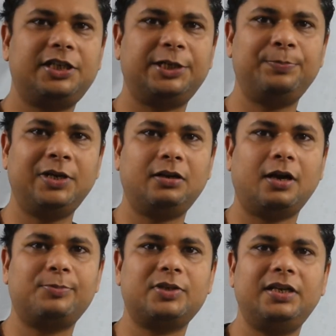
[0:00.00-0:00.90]
treatment
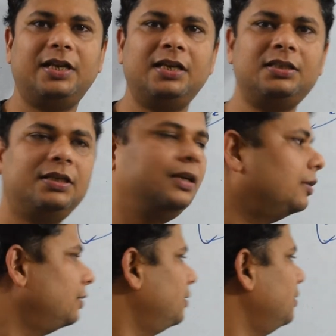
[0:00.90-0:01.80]
option is
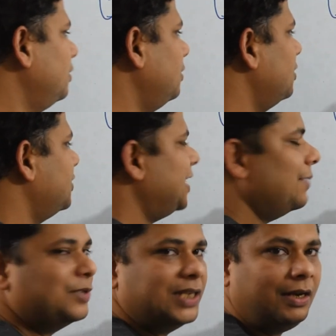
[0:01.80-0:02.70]

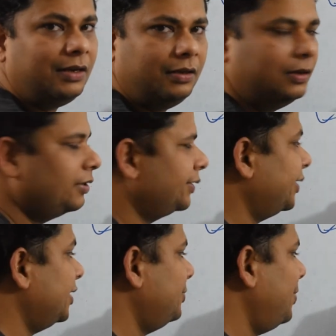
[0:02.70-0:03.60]
stem cell
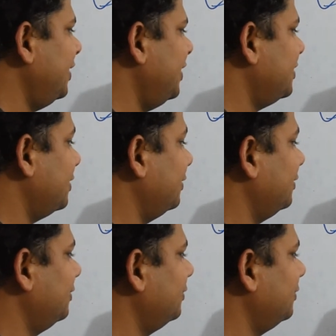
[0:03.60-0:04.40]
transplantation.